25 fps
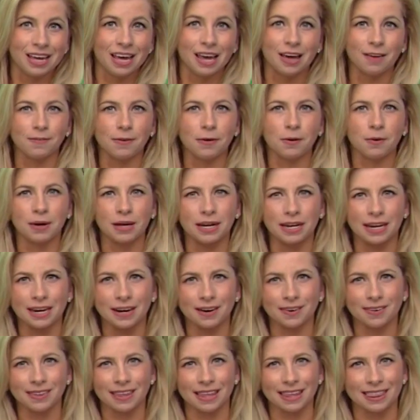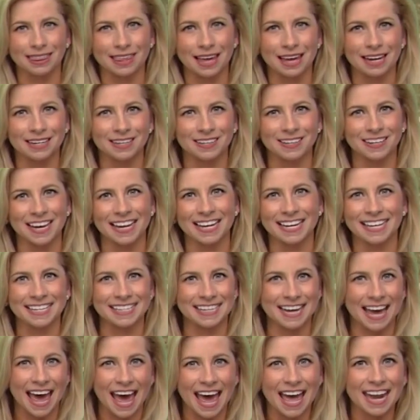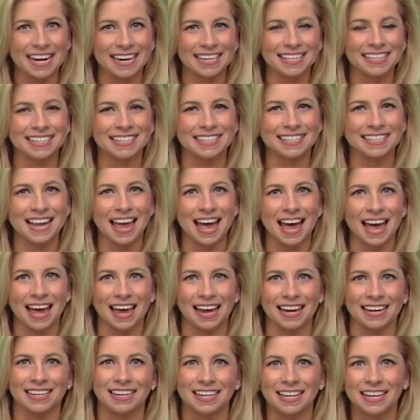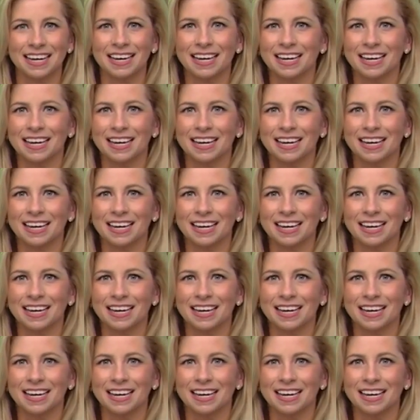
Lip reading: If you can hear the thunder, you need to head inside.